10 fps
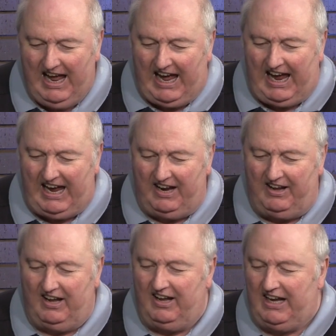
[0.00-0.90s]
And
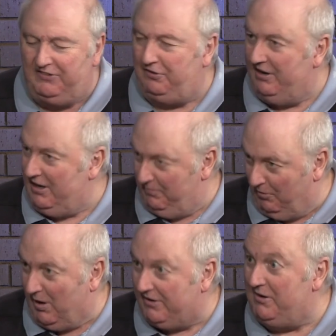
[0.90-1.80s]
uh, Ed Stringham,
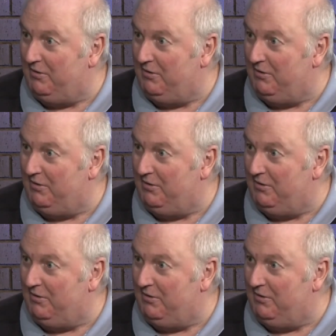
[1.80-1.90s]
welcome to